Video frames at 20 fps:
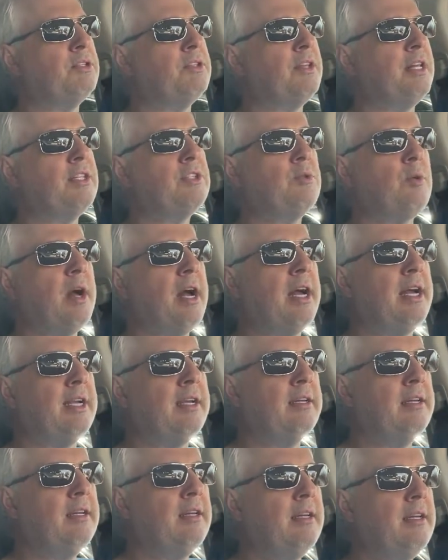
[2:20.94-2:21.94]
So that's
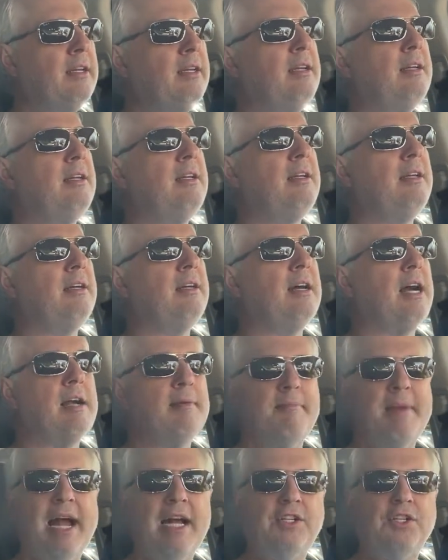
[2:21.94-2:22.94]
why
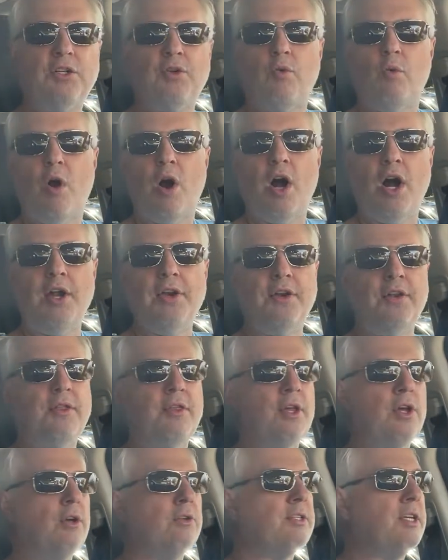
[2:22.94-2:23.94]
I magic wand
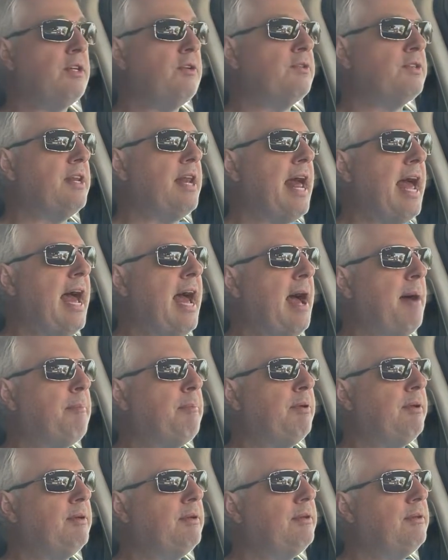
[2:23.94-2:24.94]
those. I use an app
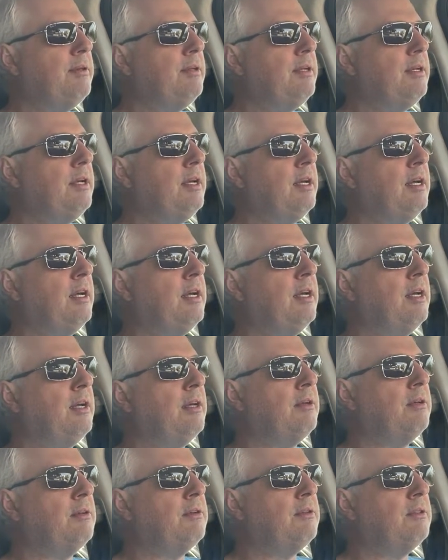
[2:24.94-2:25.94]

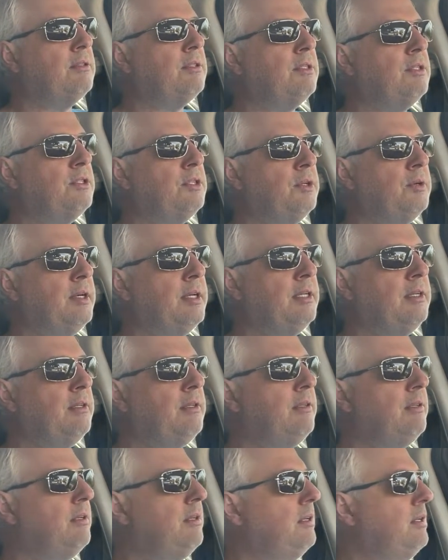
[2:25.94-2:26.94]
to do it
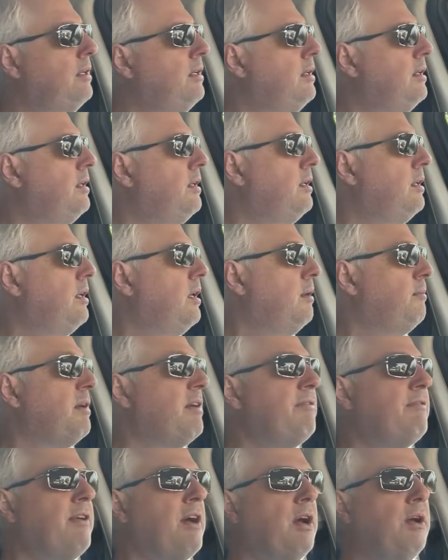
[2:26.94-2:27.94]
on
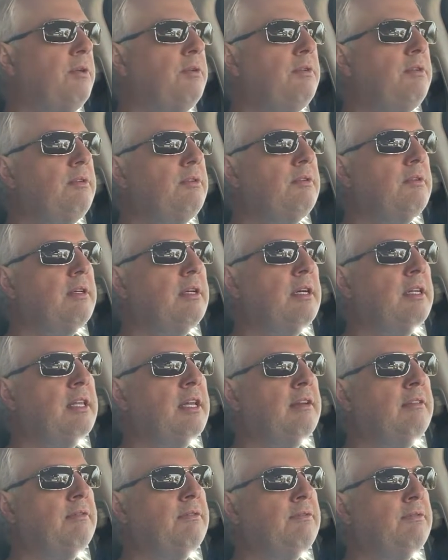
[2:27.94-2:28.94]
my phone, and
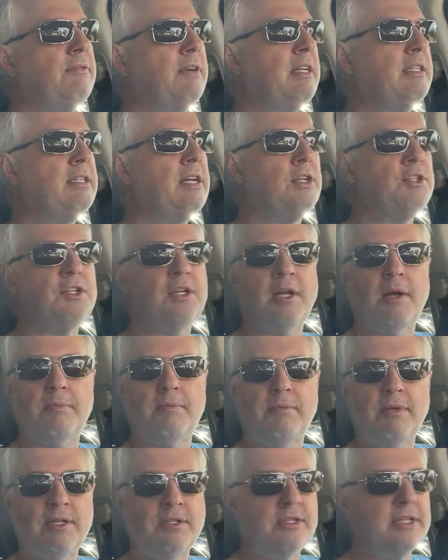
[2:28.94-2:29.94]
then if I touch it up
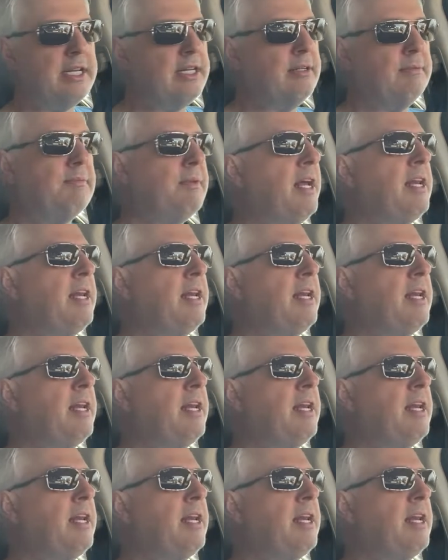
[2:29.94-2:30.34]
as needed.